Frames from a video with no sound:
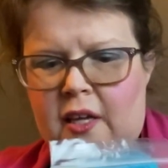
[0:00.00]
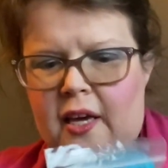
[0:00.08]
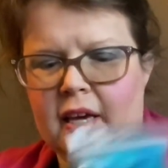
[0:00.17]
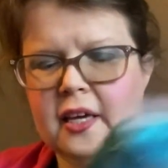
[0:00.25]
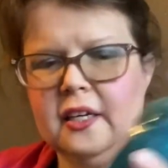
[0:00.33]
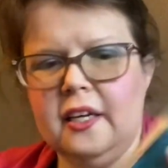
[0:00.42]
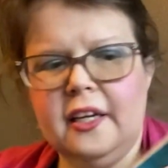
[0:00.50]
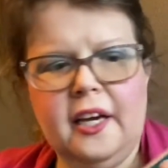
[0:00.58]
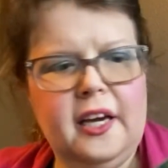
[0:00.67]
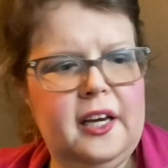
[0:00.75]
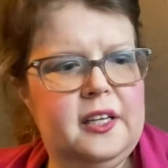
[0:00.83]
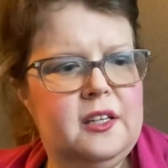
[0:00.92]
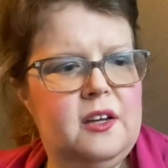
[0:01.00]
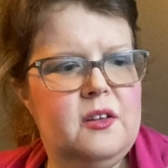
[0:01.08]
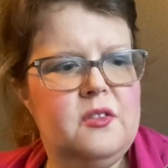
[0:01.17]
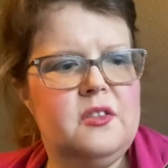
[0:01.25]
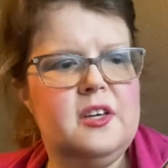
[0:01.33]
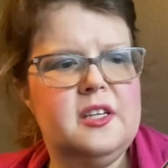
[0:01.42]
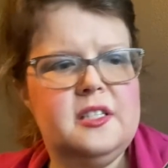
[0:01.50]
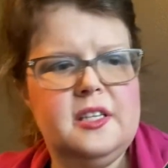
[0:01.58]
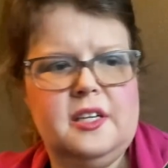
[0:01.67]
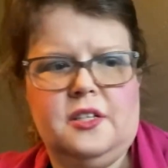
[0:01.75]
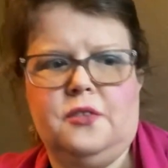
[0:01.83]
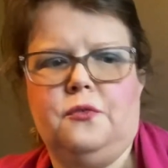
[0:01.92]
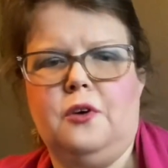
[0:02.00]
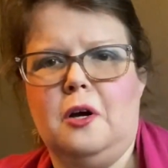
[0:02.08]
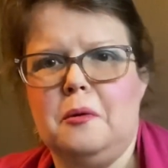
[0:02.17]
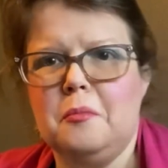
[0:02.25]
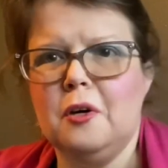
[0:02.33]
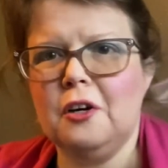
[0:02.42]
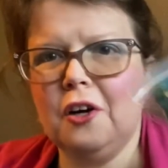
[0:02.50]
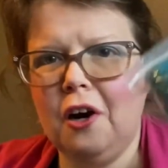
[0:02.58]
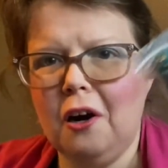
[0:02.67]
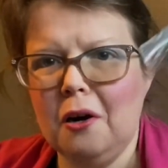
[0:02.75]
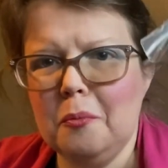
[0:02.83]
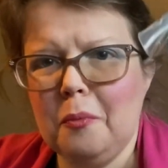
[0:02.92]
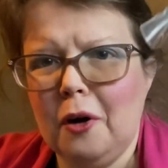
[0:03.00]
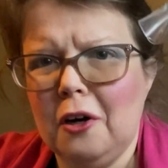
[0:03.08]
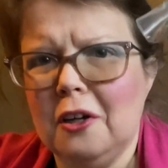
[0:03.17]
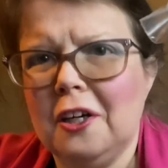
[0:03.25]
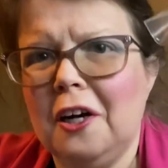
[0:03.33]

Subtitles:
And again, this is from Carr Park